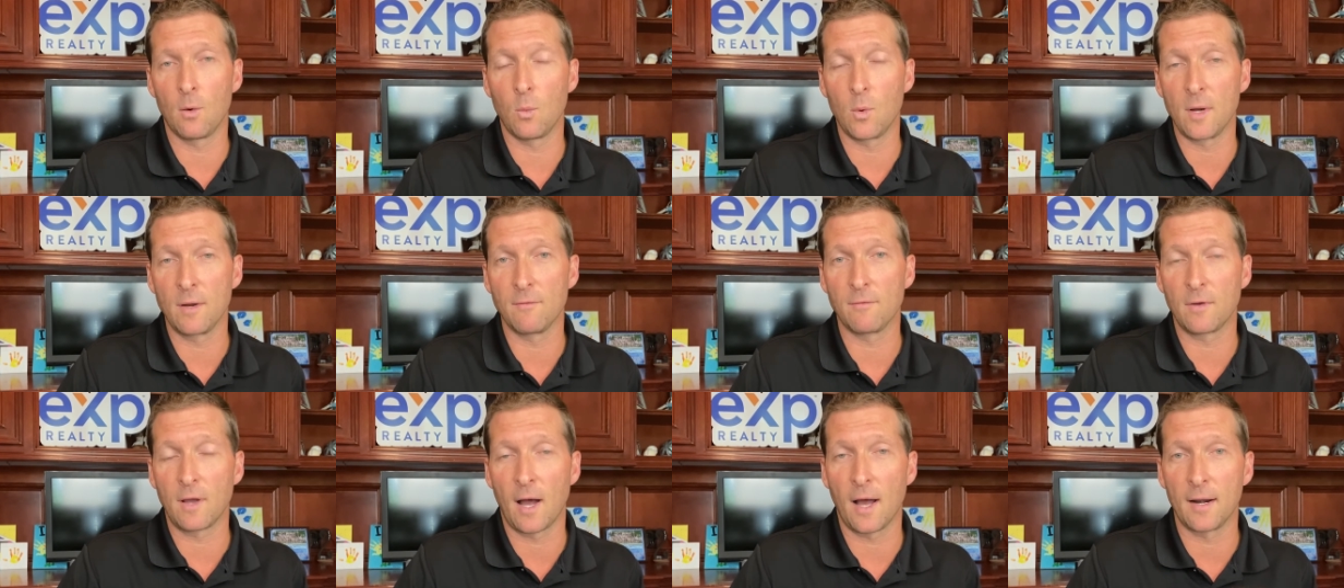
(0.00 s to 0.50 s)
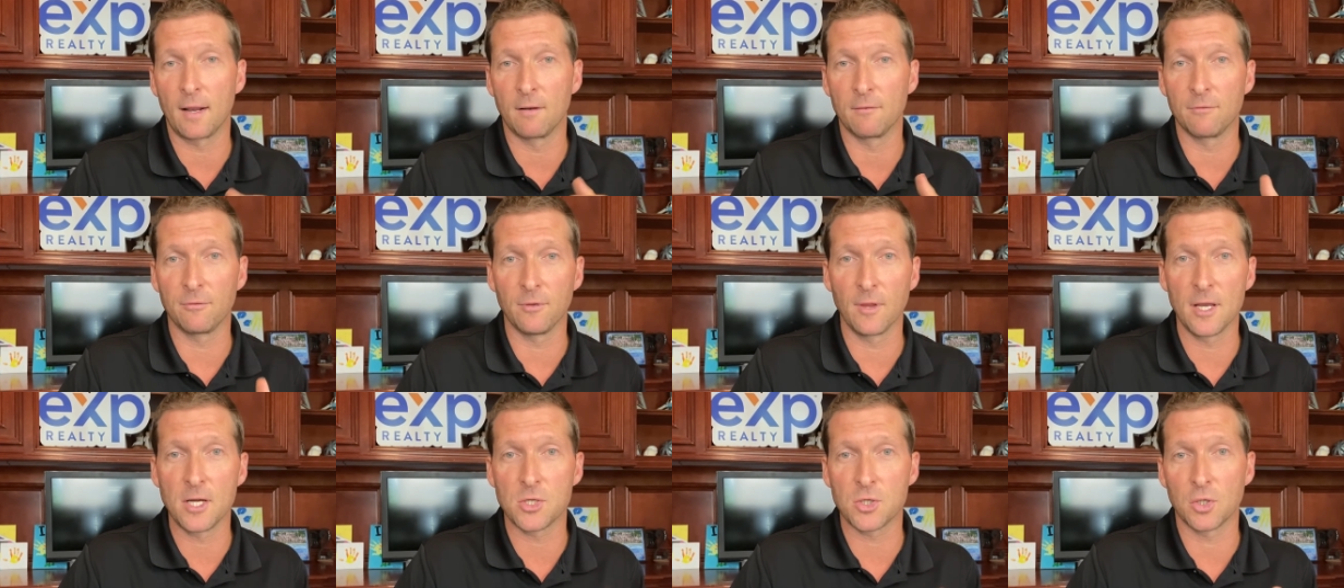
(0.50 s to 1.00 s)
We've got
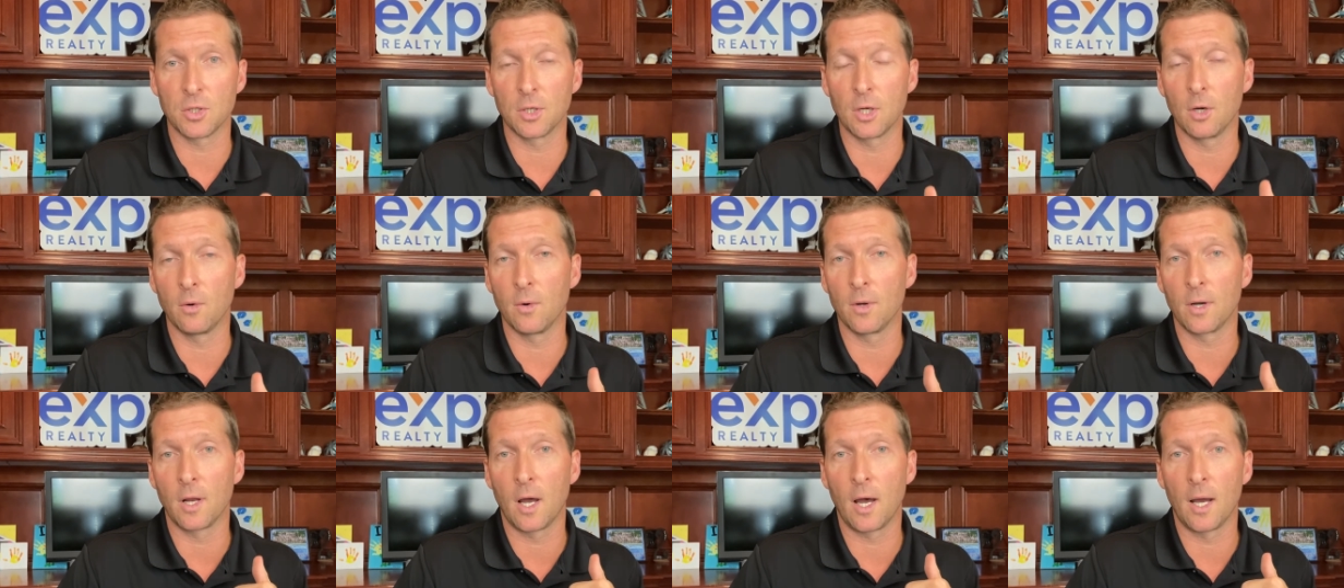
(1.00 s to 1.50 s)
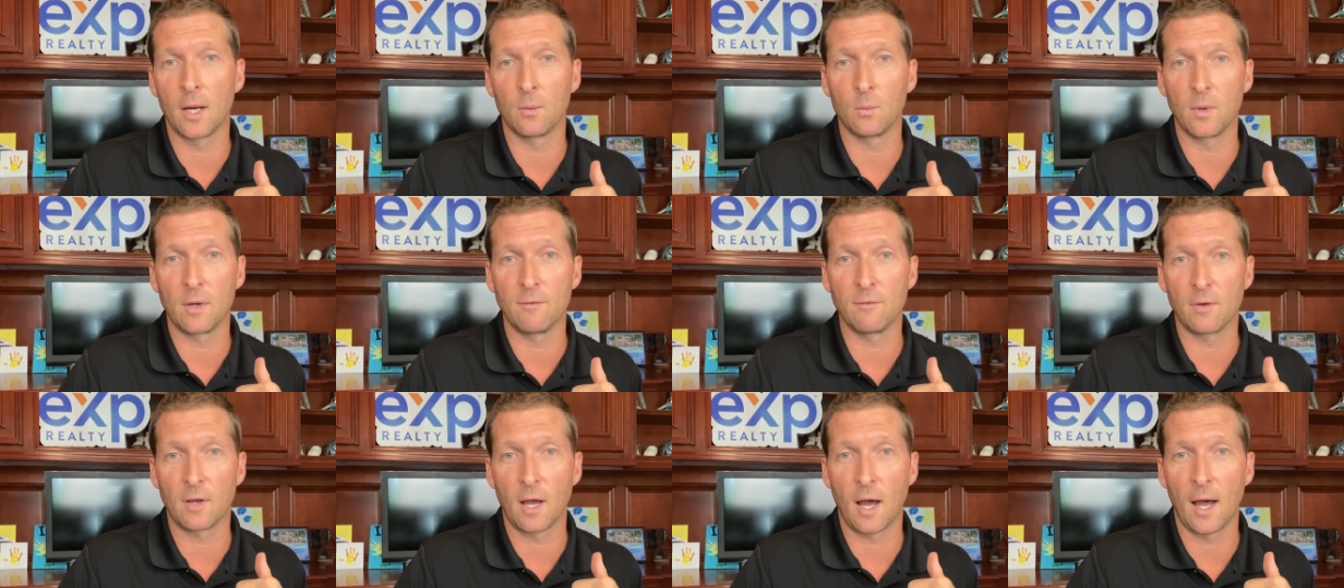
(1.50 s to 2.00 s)
inflation going on.
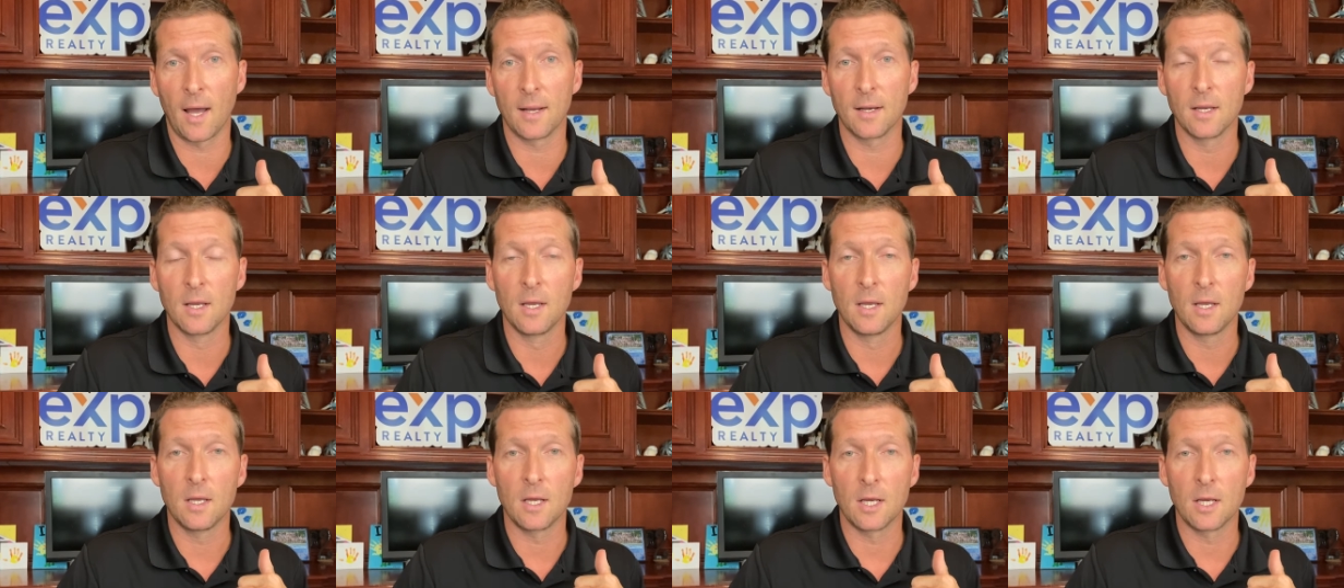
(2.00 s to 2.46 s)
We've got